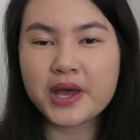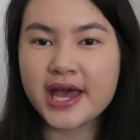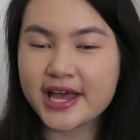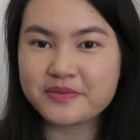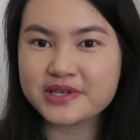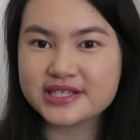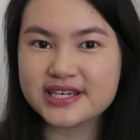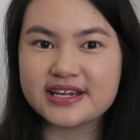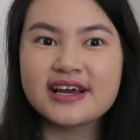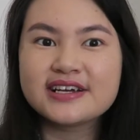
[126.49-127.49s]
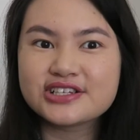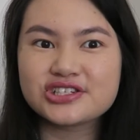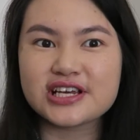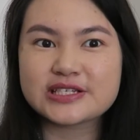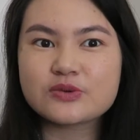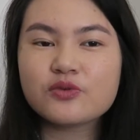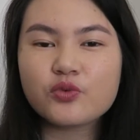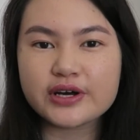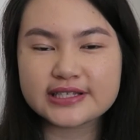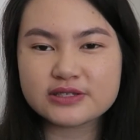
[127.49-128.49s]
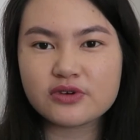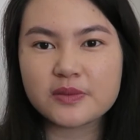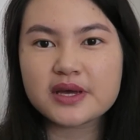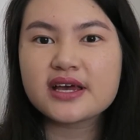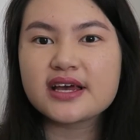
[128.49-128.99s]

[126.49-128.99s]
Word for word: pigmented just with one swipe.